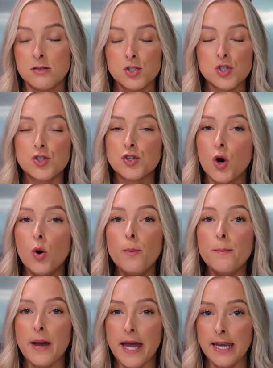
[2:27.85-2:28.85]
so
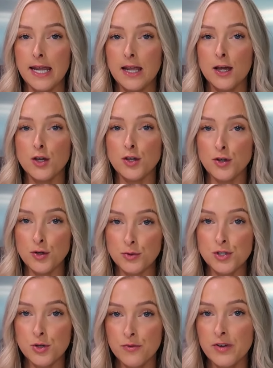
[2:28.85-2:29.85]
many
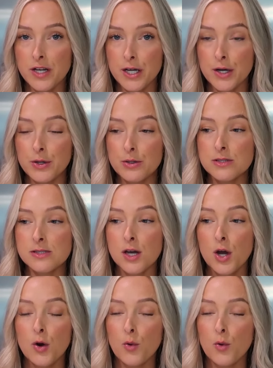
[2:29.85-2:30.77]
YouTube videos,